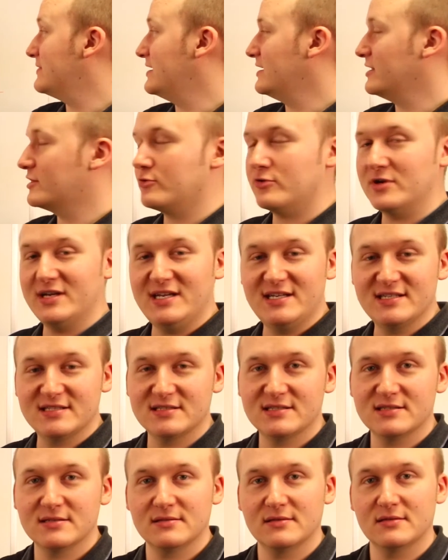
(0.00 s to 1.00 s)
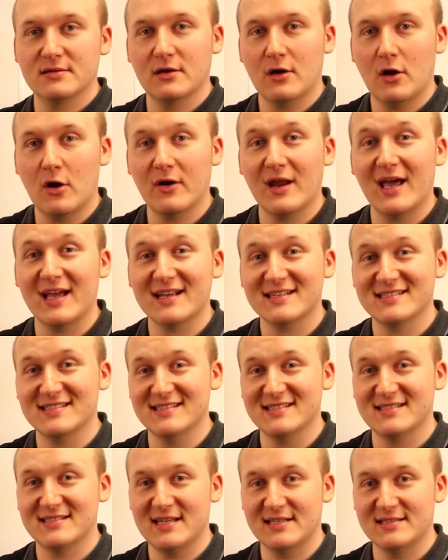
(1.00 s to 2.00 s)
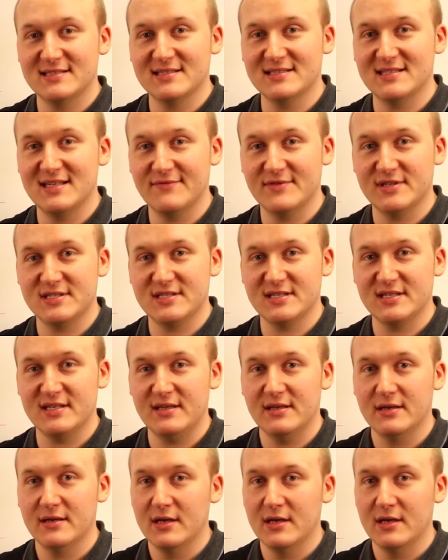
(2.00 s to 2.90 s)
increased on-axis sensitivity.